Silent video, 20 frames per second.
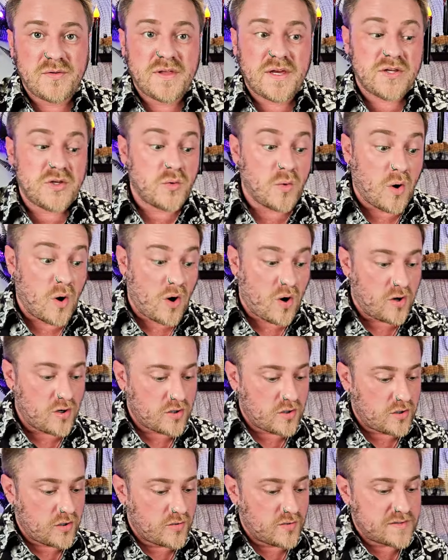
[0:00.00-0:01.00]
that you are
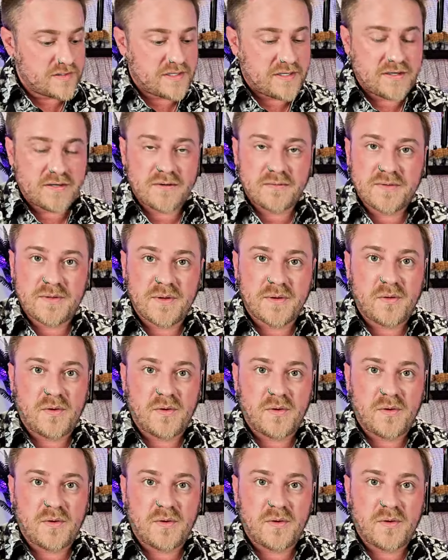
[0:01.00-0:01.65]
close here with a